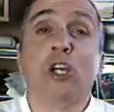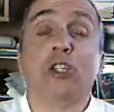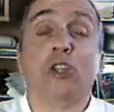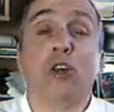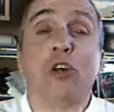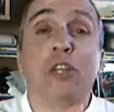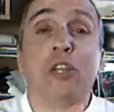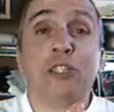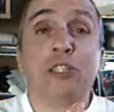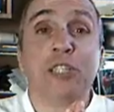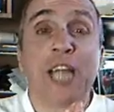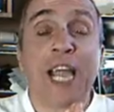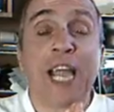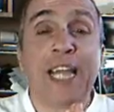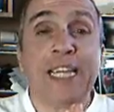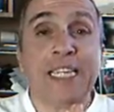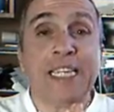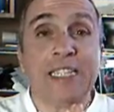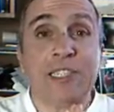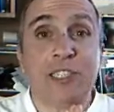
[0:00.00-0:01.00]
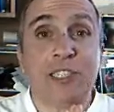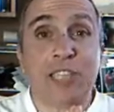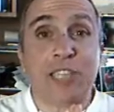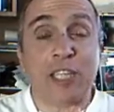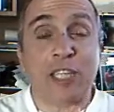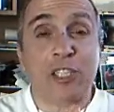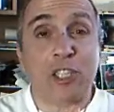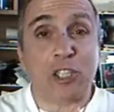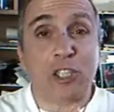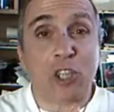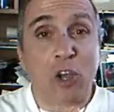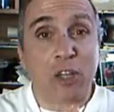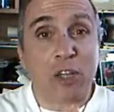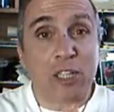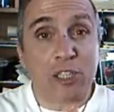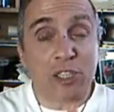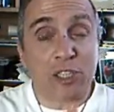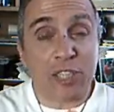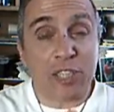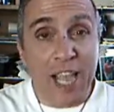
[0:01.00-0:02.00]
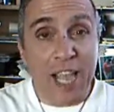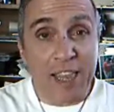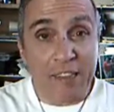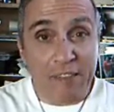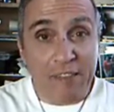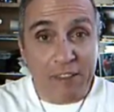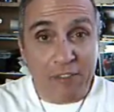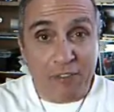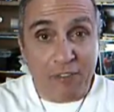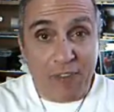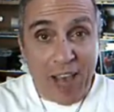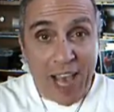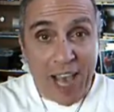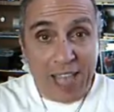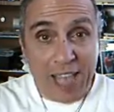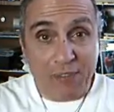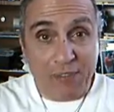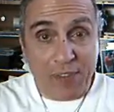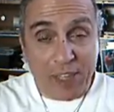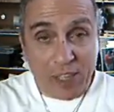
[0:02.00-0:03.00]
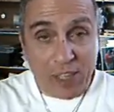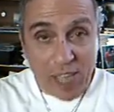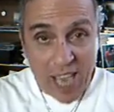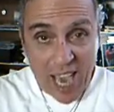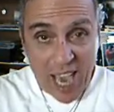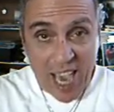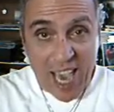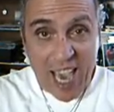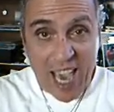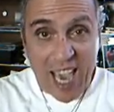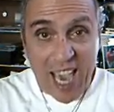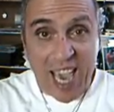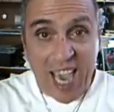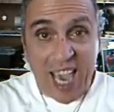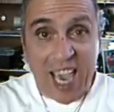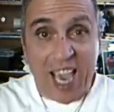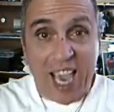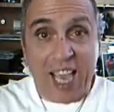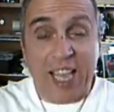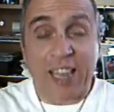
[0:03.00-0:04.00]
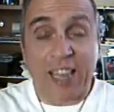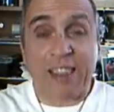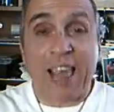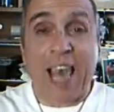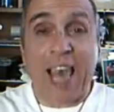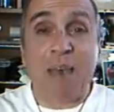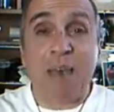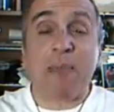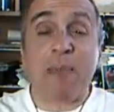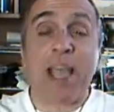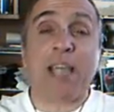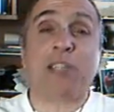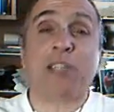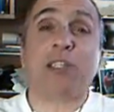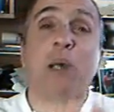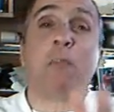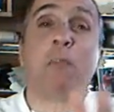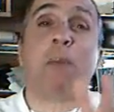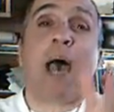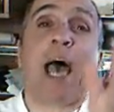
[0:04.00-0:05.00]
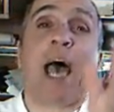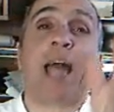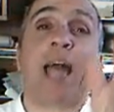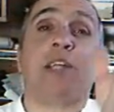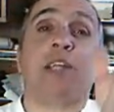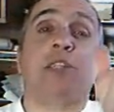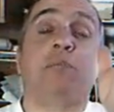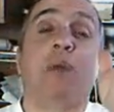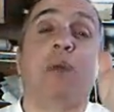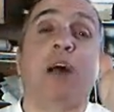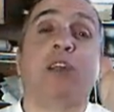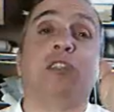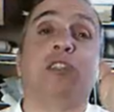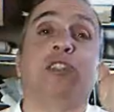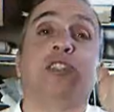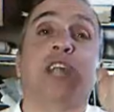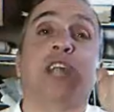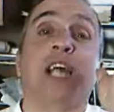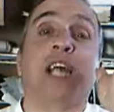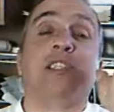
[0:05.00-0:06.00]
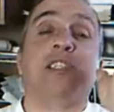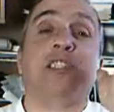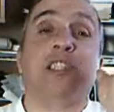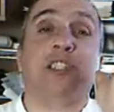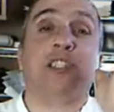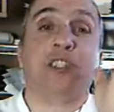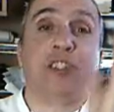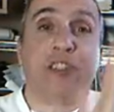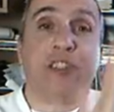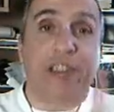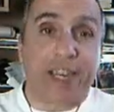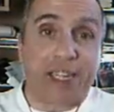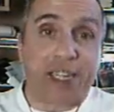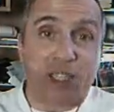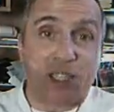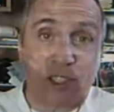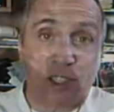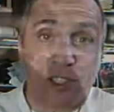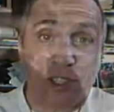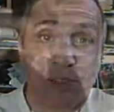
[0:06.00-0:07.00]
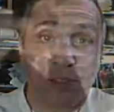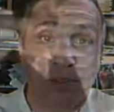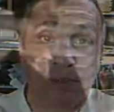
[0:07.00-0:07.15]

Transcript: So this lady said she's going to stay there and fight, but yeah, that makes about as much sense as this.